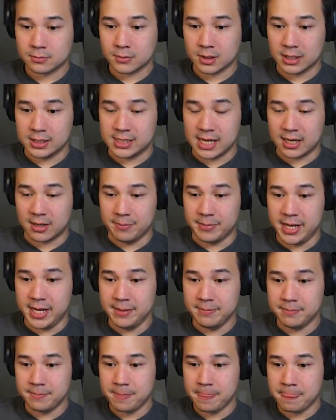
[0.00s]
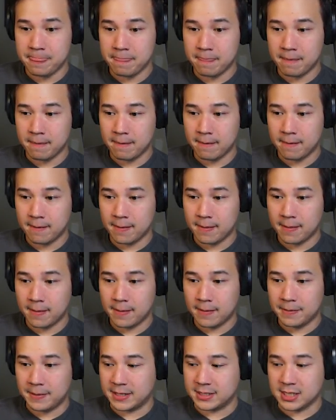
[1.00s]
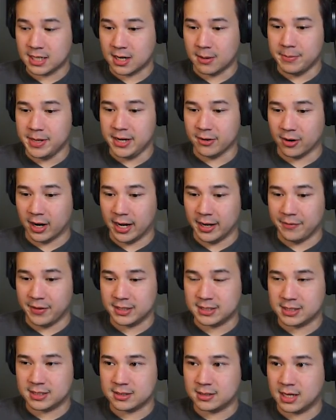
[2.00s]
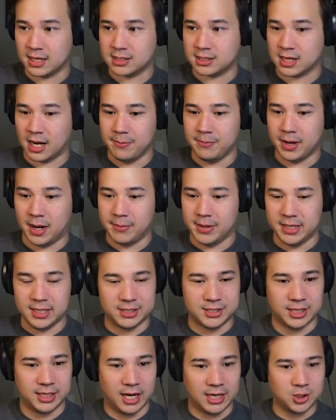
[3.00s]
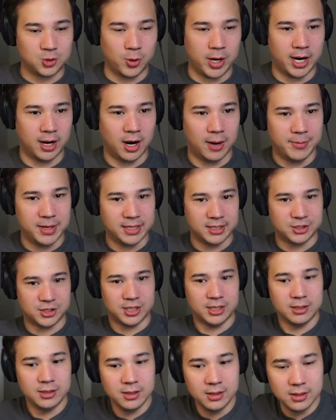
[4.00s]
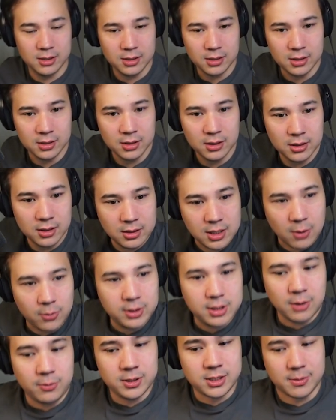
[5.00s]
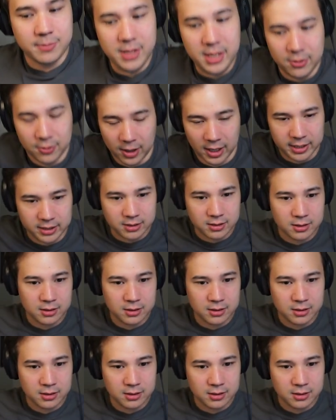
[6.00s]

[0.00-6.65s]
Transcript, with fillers: Is that on me? That's not on me, right? That's I'm innocent. I swear. I'm innocent. That wasn't me, right?